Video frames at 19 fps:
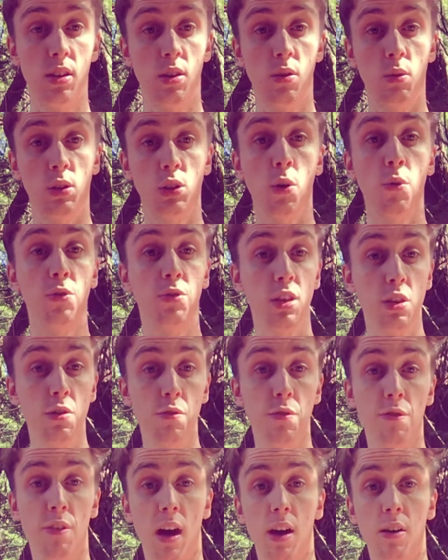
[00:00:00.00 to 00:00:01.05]
which hopefully you
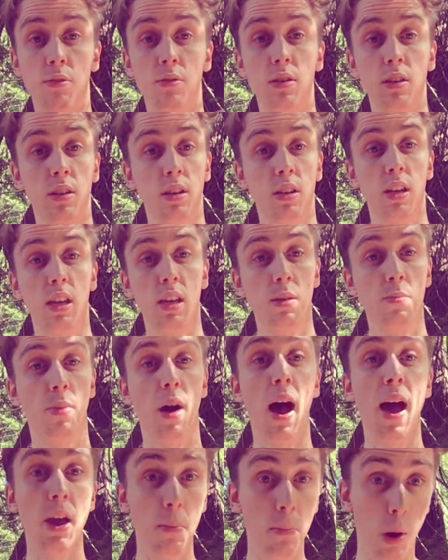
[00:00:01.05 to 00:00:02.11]
found
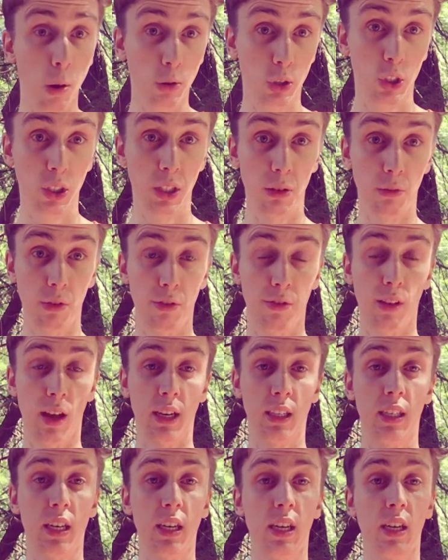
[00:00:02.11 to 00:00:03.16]
by emotionally
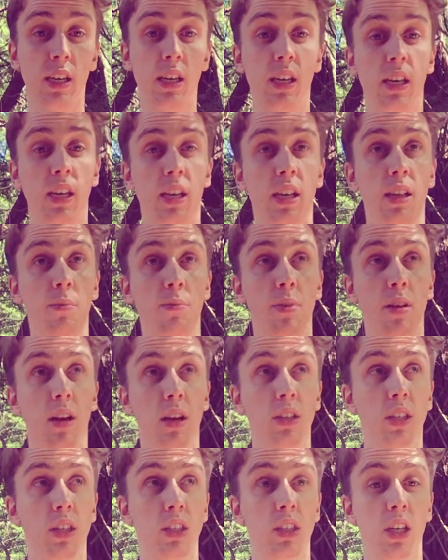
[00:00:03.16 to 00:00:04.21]
reflecting?
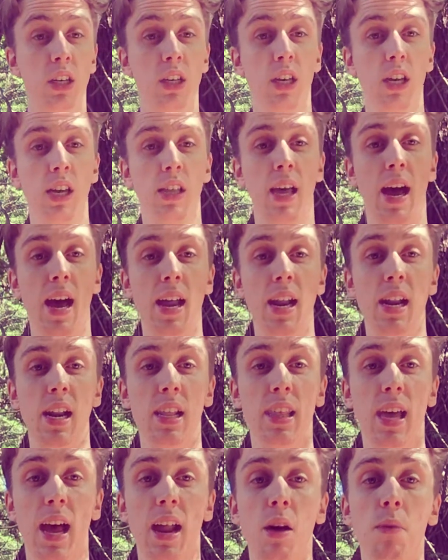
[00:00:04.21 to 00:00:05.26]
Because it's uh, that,
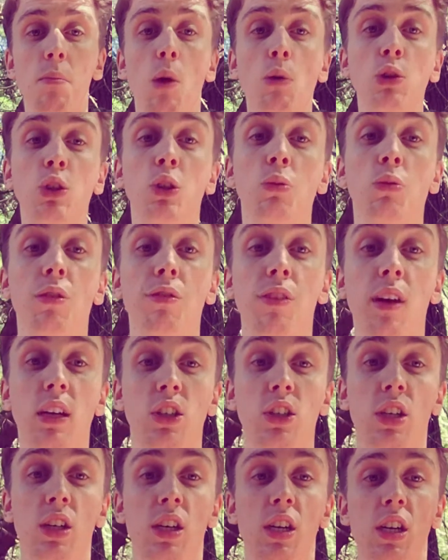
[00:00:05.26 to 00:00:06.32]
that emotional
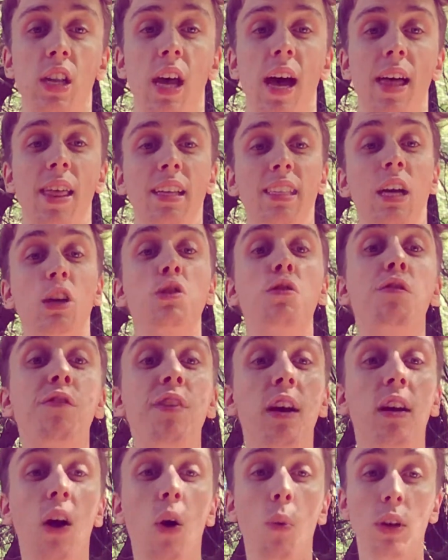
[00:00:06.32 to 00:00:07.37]
reflection, that, that's how you
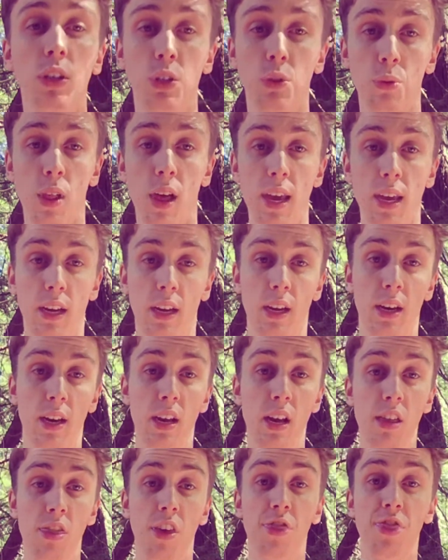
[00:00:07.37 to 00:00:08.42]
figure out what you like.
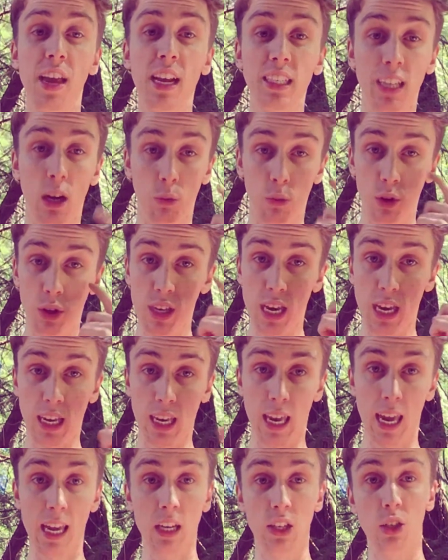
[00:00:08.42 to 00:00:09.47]
The things that really
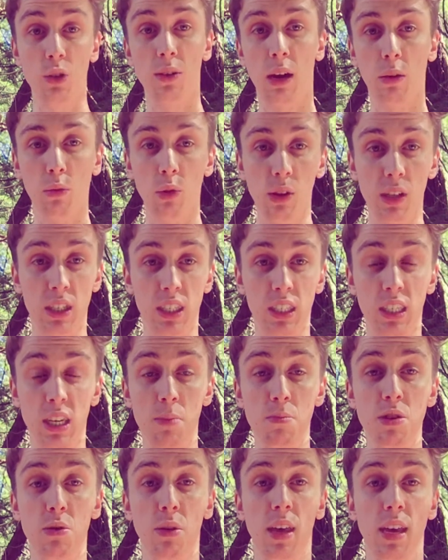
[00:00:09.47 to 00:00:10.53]
engage you, that really
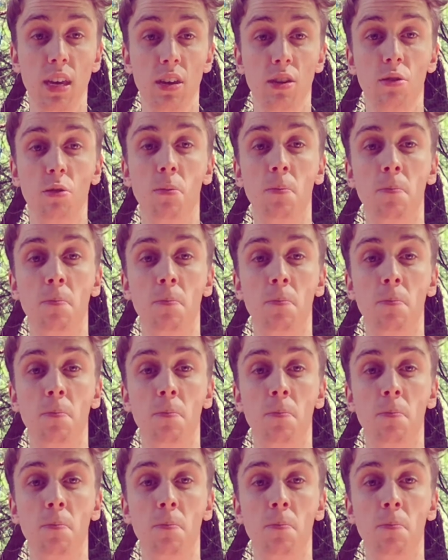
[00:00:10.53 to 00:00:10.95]
stimulate you.